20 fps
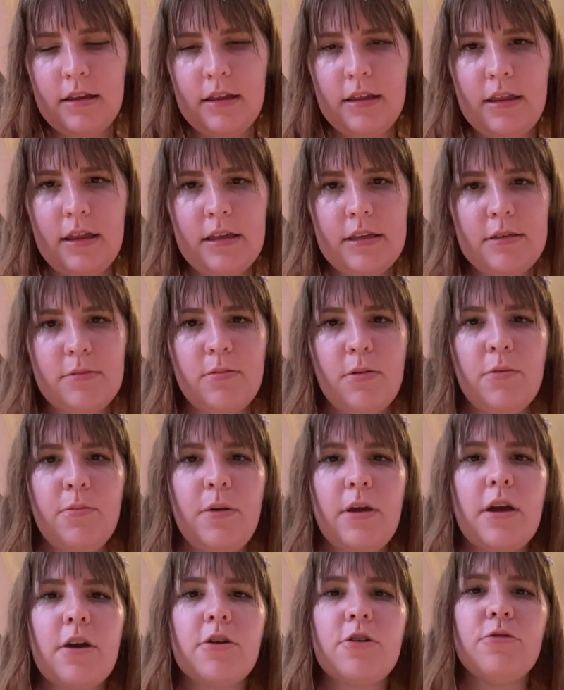this will
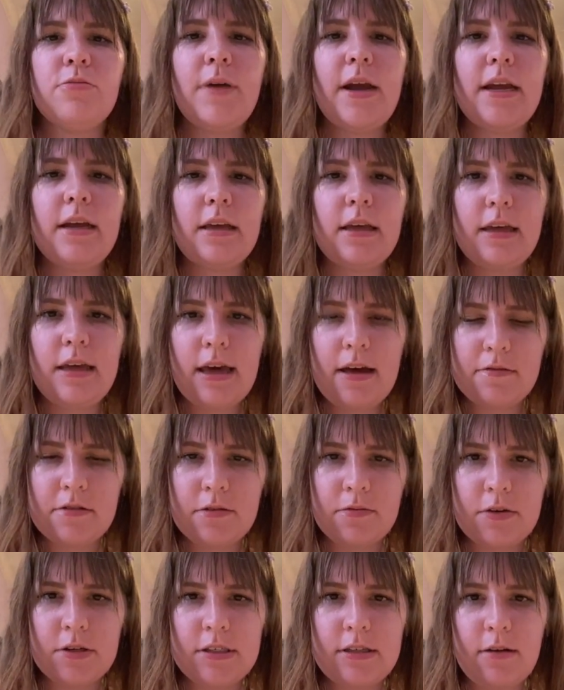be a great gift
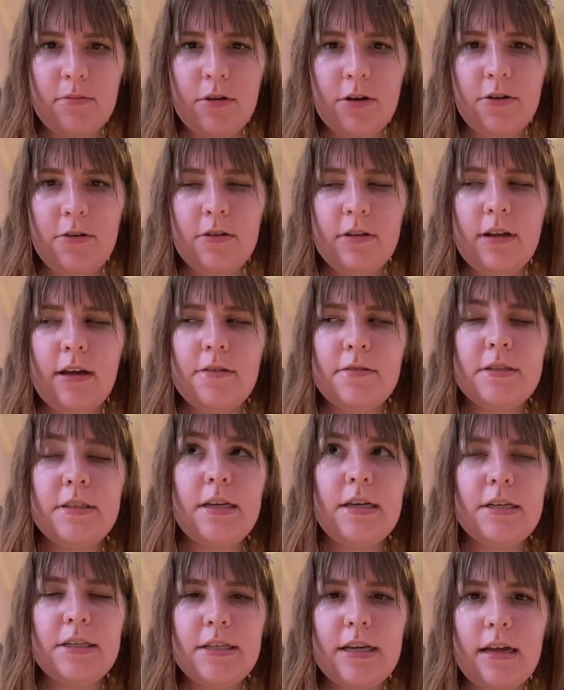for someone who loves
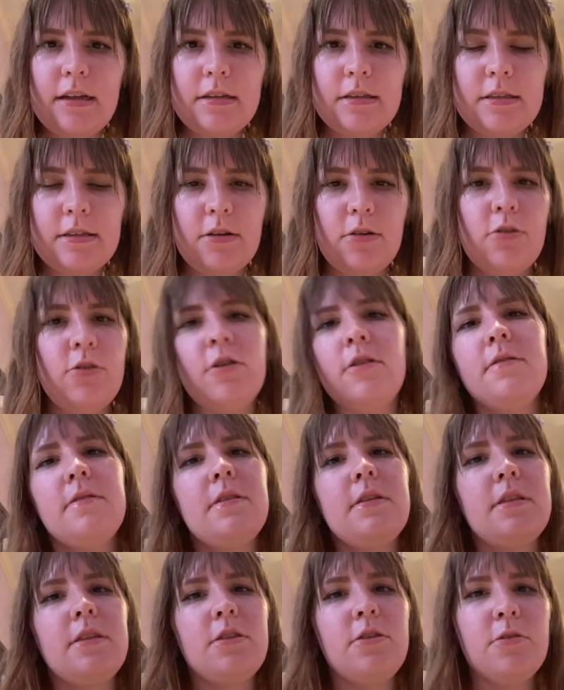seashells or if
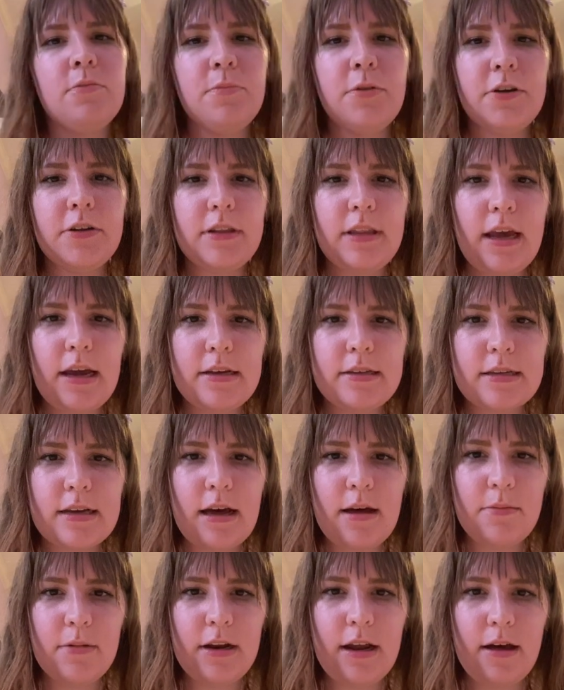their birthday is
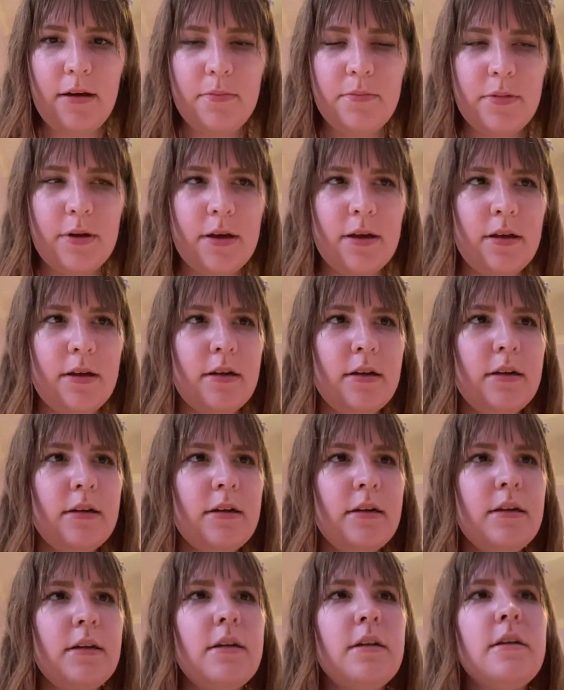coming up.
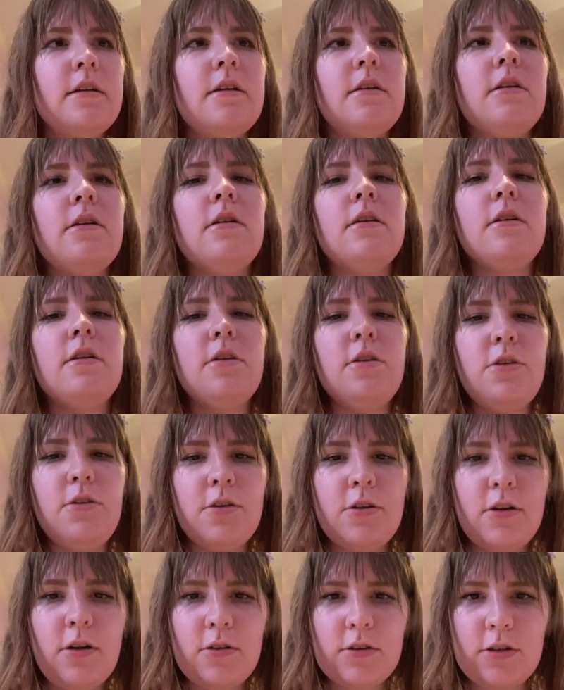You
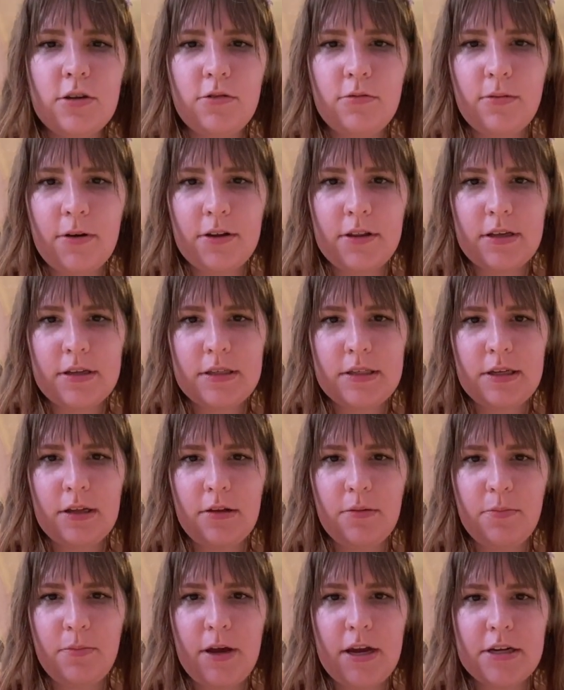can also wear this to
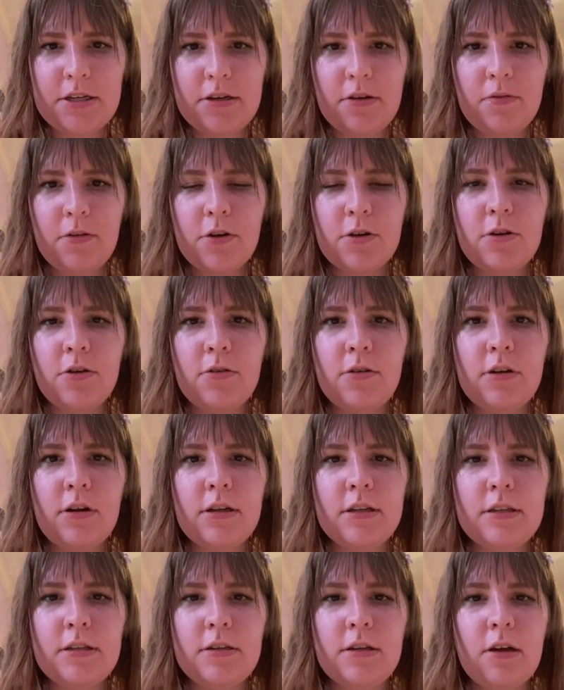the beach if you're
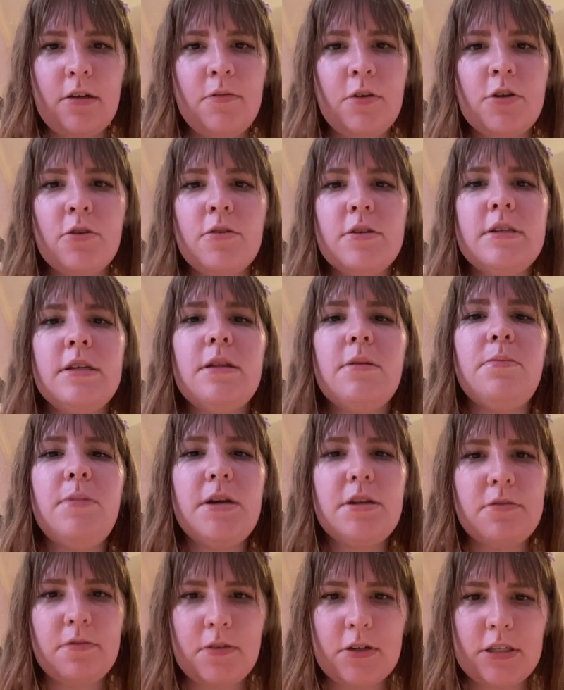going to the
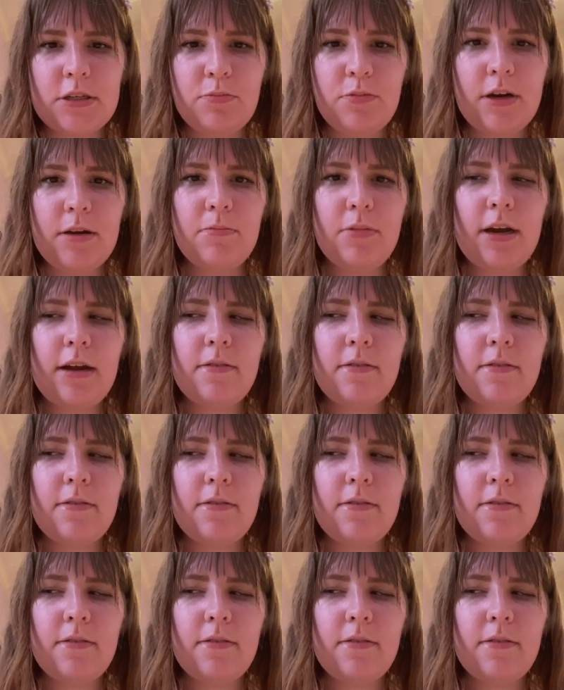beach for a spring break